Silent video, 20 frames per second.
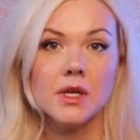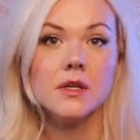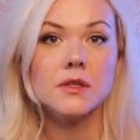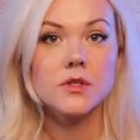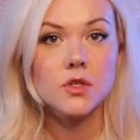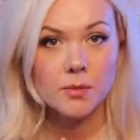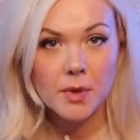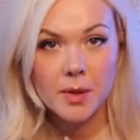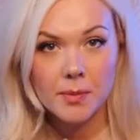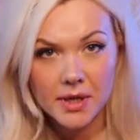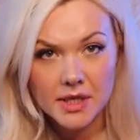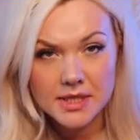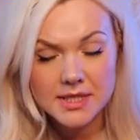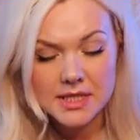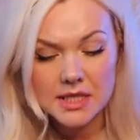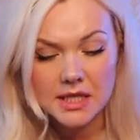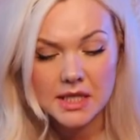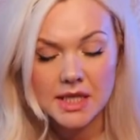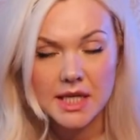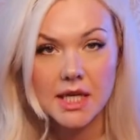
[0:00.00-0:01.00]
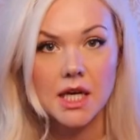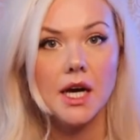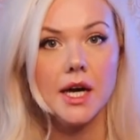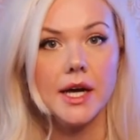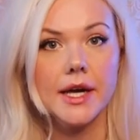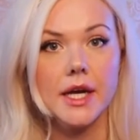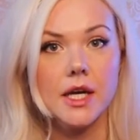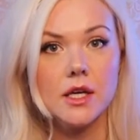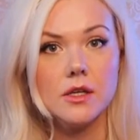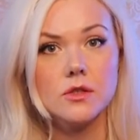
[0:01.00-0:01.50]
So me personally,
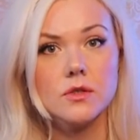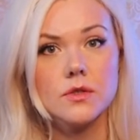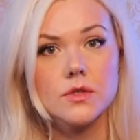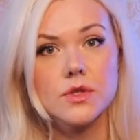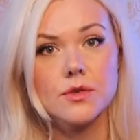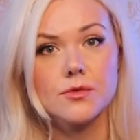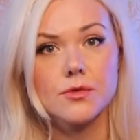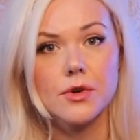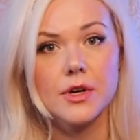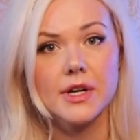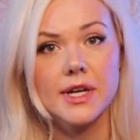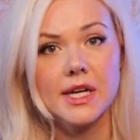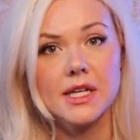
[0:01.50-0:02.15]
I use the Rode